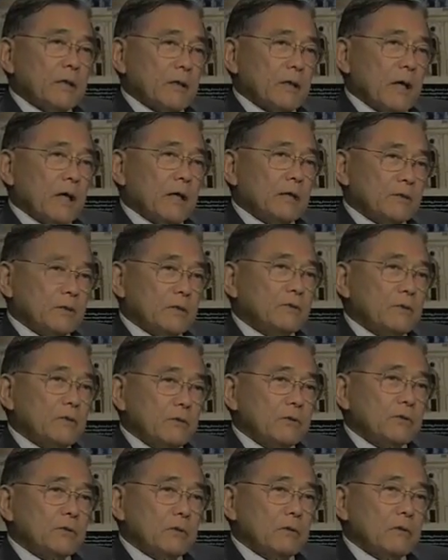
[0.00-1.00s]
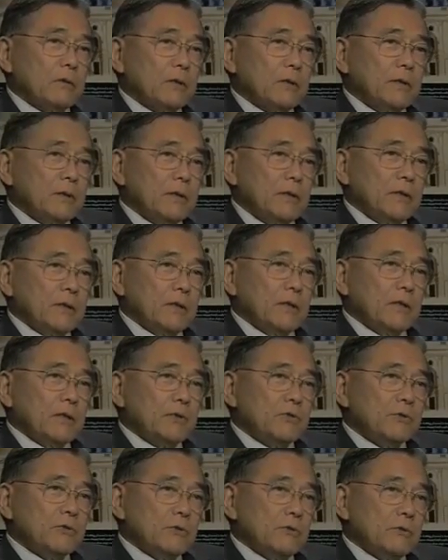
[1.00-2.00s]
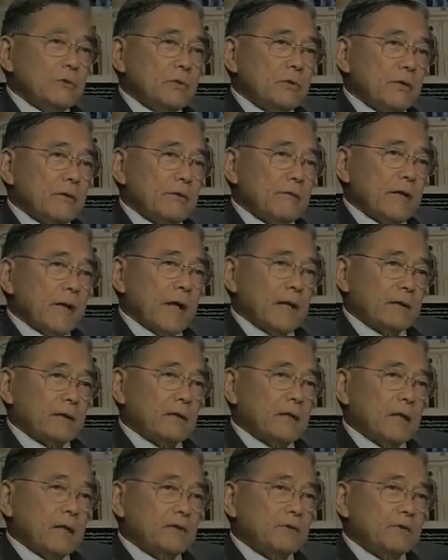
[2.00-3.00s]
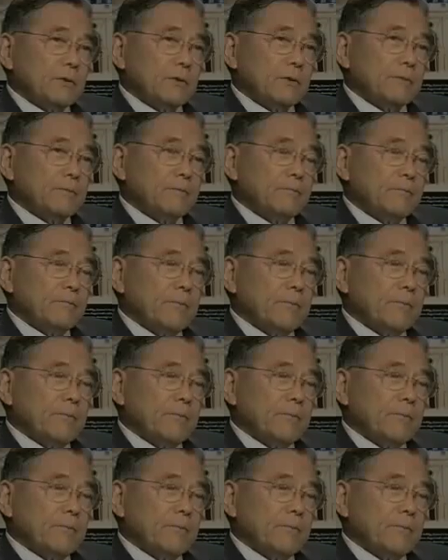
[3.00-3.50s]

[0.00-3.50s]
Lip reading: a constitutional issue of that nature.